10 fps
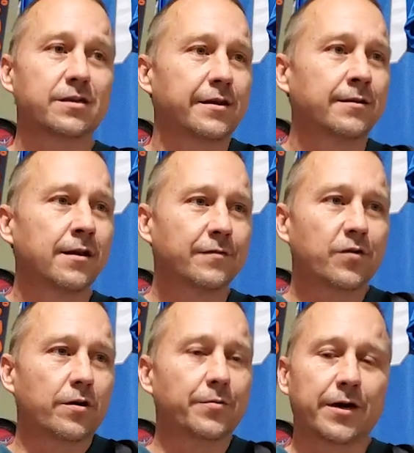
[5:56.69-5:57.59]
Like,
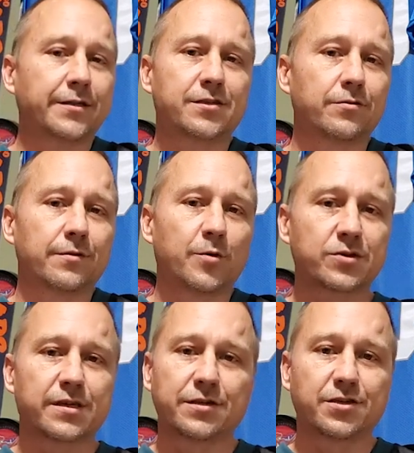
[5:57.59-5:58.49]
they're already two of the
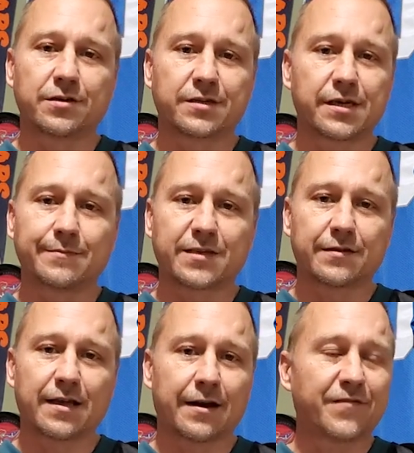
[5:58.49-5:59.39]
most injured teams in
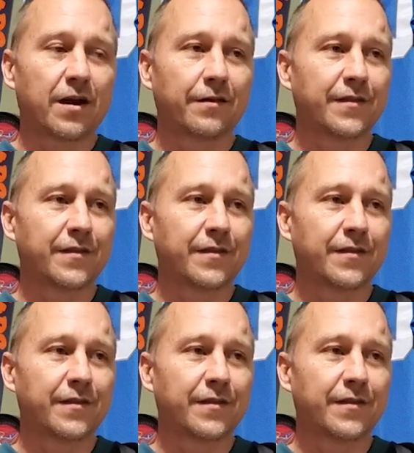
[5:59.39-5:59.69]
the NFL,